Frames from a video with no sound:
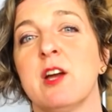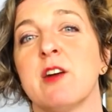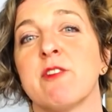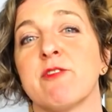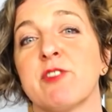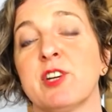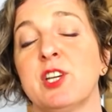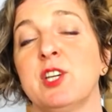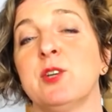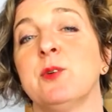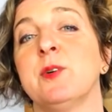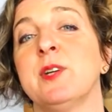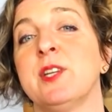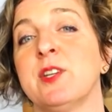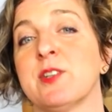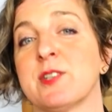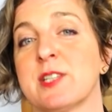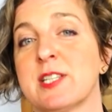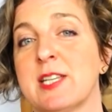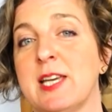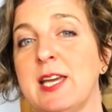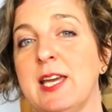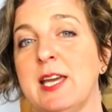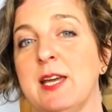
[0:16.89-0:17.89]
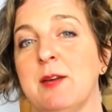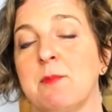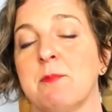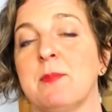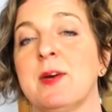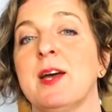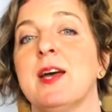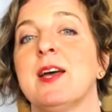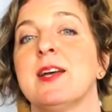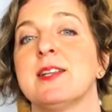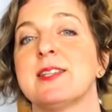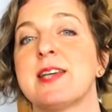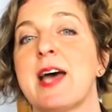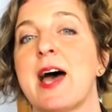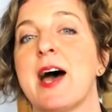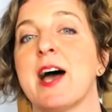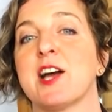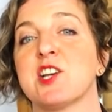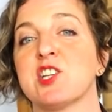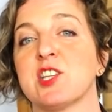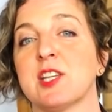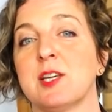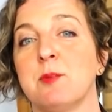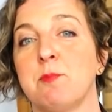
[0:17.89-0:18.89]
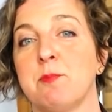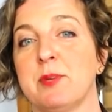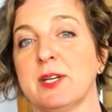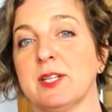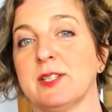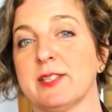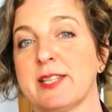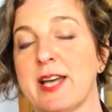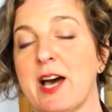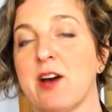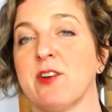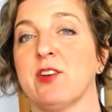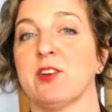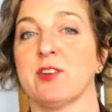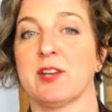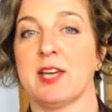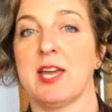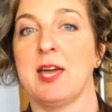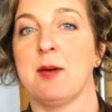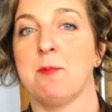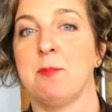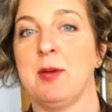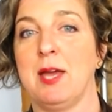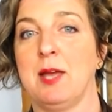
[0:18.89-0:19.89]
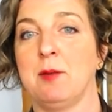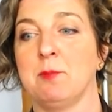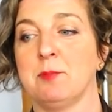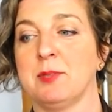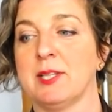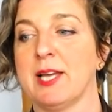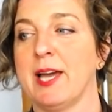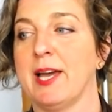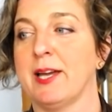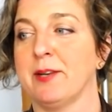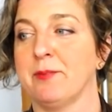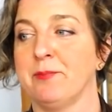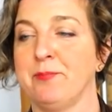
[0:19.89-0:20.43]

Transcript: for you and your team to actually build out your campaign plan.